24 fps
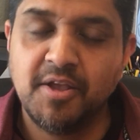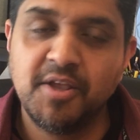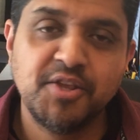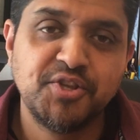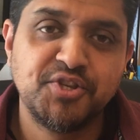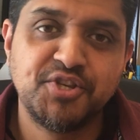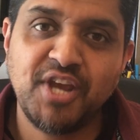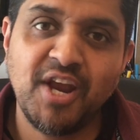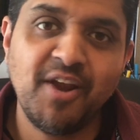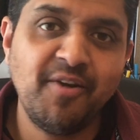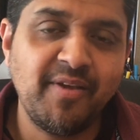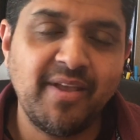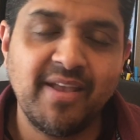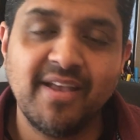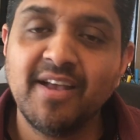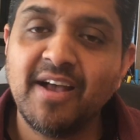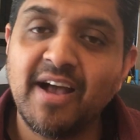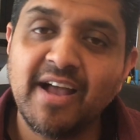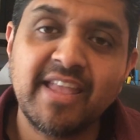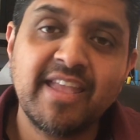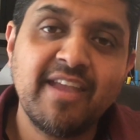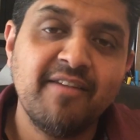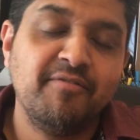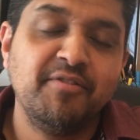Cherry.
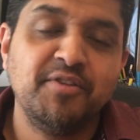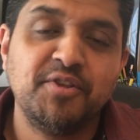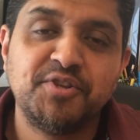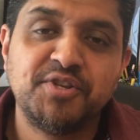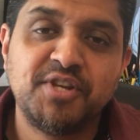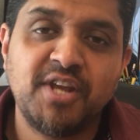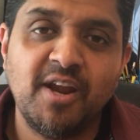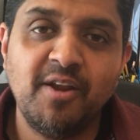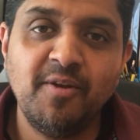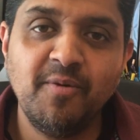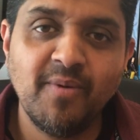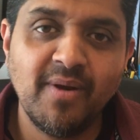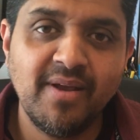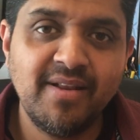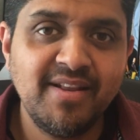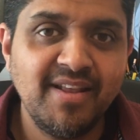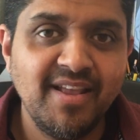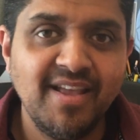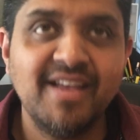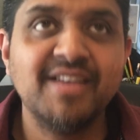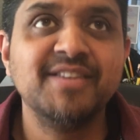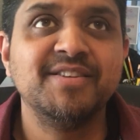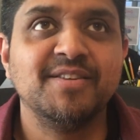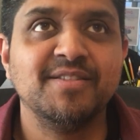I give her the cherry one.
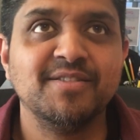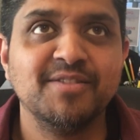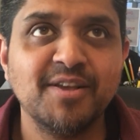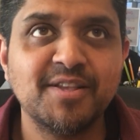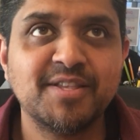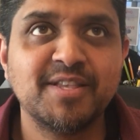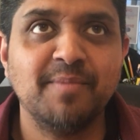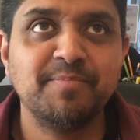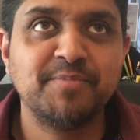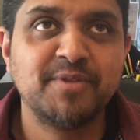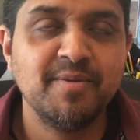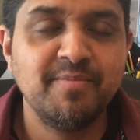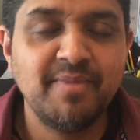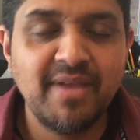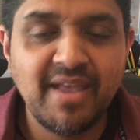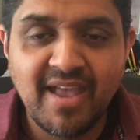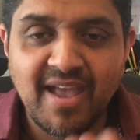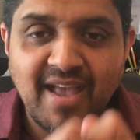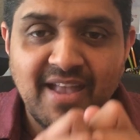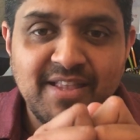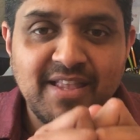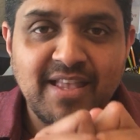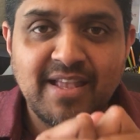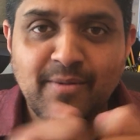She looks up to me,
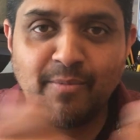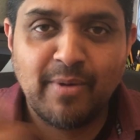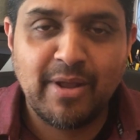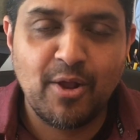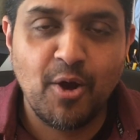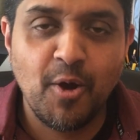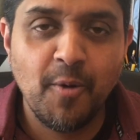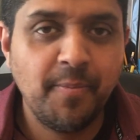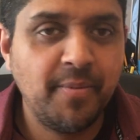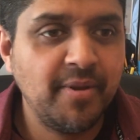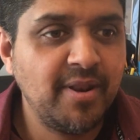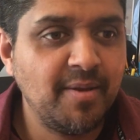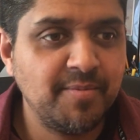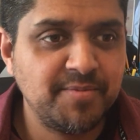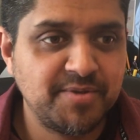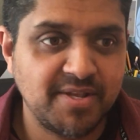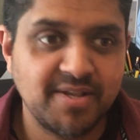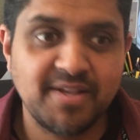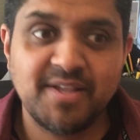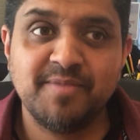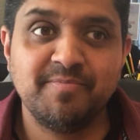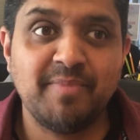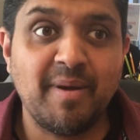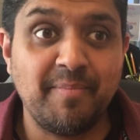and then when I open it, she
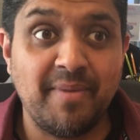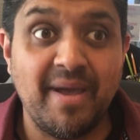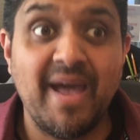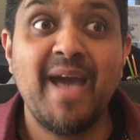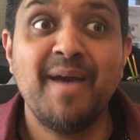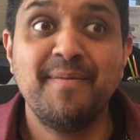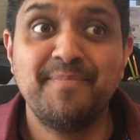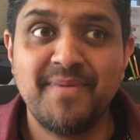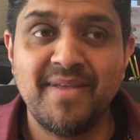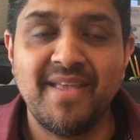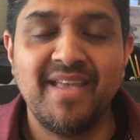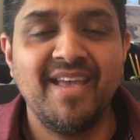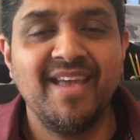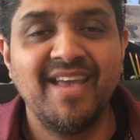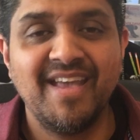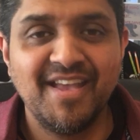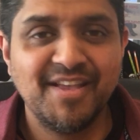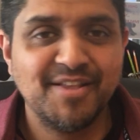goes, Papa, happy.